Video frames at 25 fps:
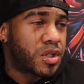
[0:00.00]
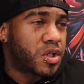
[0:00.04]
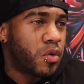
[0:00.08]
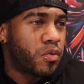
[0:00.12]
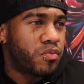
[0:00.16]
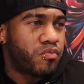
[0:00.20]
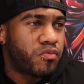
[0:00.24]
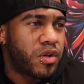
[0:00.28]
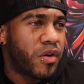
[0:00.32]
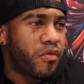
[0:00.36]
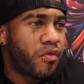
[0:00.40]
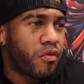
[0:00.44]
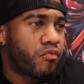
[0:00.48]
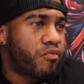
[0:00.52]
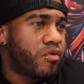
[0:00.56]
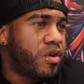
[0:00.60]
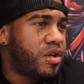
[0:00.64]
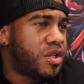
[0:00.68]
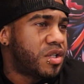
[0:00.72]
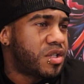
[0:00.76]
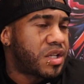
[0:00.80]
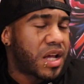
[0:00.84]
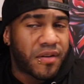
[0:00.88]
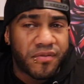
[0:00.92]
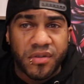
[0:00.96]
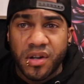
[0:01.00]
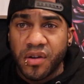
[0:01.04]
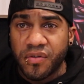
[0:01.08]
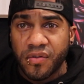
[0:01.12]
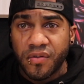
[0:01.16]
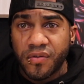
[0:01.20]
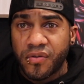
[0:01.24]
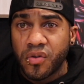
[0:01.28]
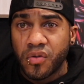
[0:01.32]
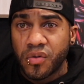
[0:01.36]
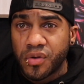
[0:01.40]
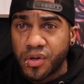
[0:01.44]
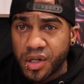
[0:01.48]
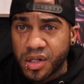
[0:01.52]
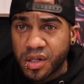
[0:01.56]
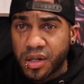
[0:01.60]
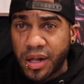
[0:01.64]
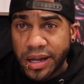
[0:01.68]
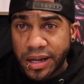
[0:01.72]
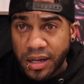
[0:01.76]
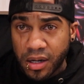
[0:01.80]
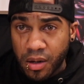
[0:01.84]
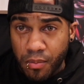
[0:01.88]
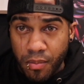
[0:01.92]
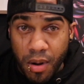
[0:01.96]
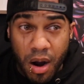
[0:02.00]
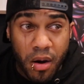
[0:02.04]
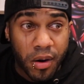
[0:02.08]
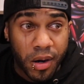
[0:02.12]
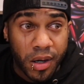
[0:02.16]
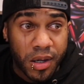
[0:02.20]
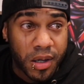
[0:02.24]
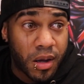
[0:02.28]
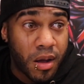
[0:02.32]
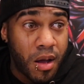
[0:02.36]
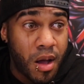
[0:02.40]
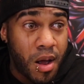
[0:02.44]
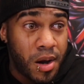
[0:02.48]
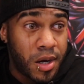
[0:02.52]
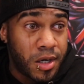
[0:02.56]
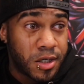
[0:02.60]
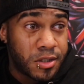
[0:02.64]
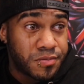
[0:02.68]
So different regions have different food, just like in America,